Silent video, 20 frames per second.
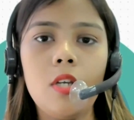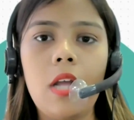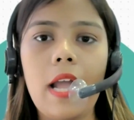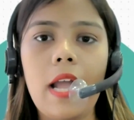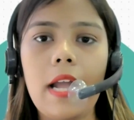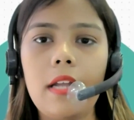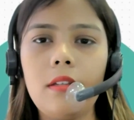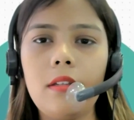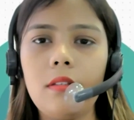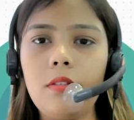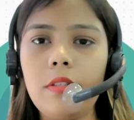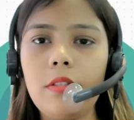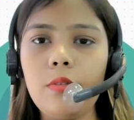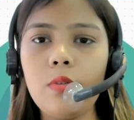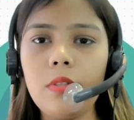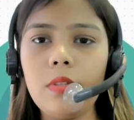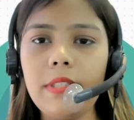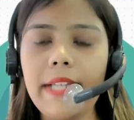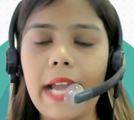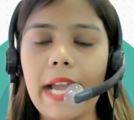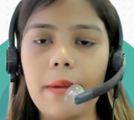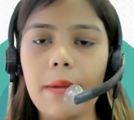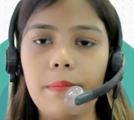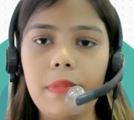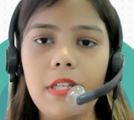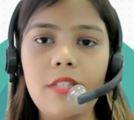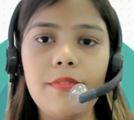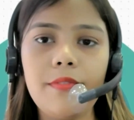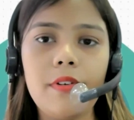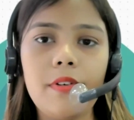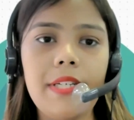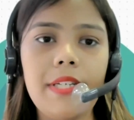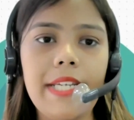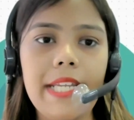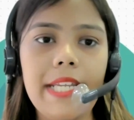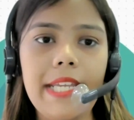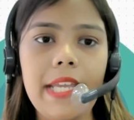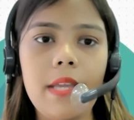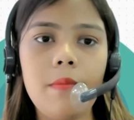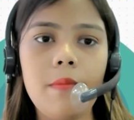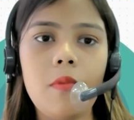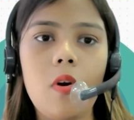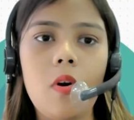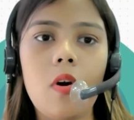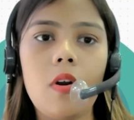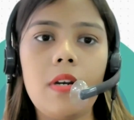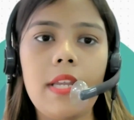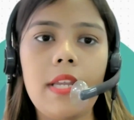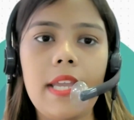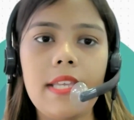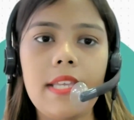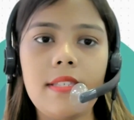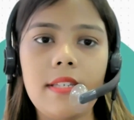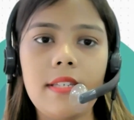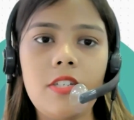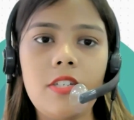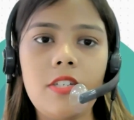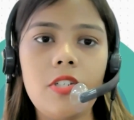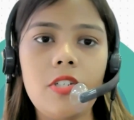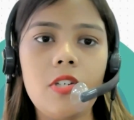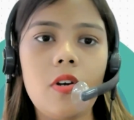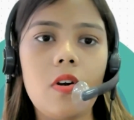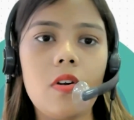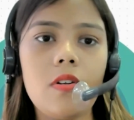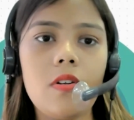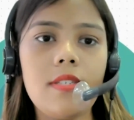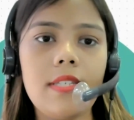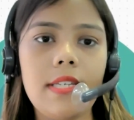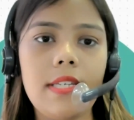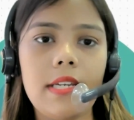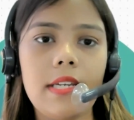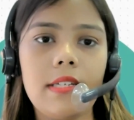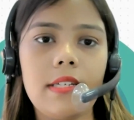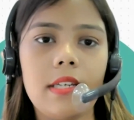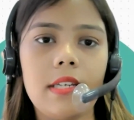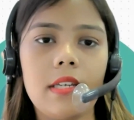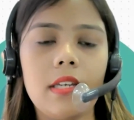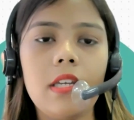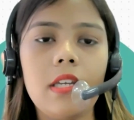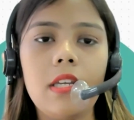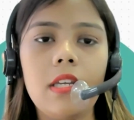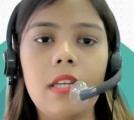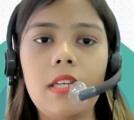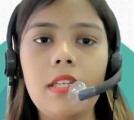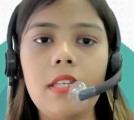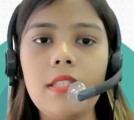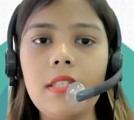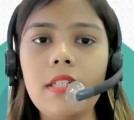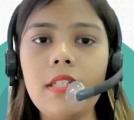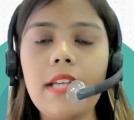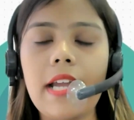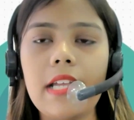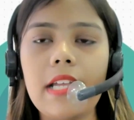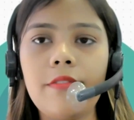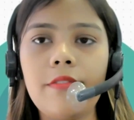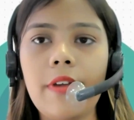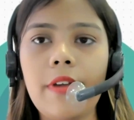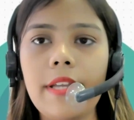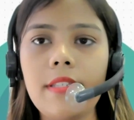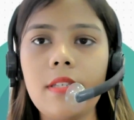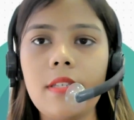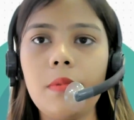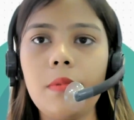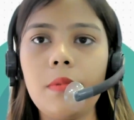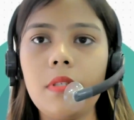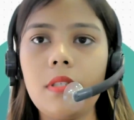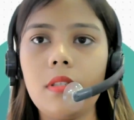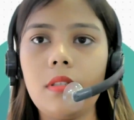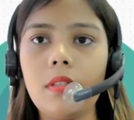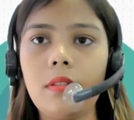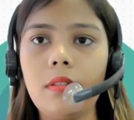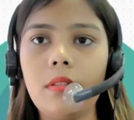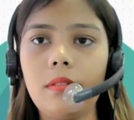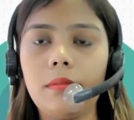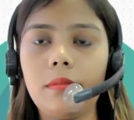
and took tablets for DM or SHT or CAD. Is it advisable, sir?